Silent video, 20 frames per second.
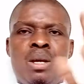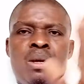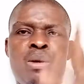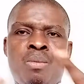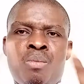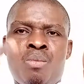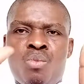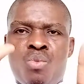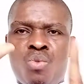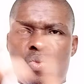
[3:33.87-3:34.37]

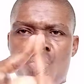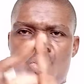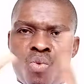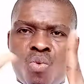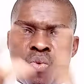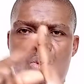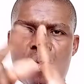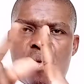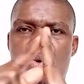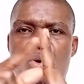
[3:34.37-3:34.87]
and turns
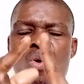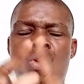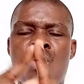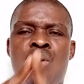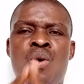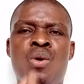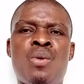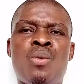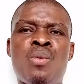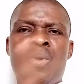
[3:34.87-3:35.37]
of
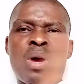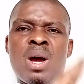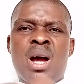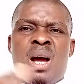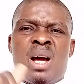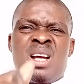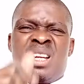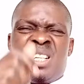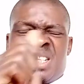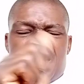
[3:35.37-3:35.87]
phrase you
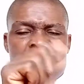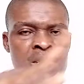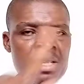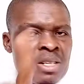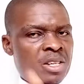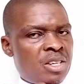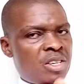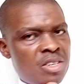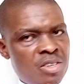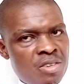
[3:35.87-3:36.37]
would
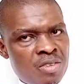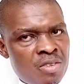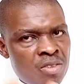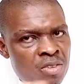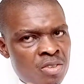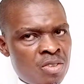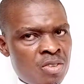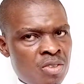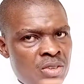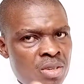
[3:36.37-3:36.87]
use in
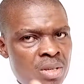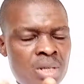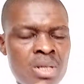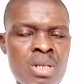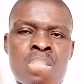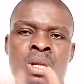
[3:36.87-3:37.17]
speech.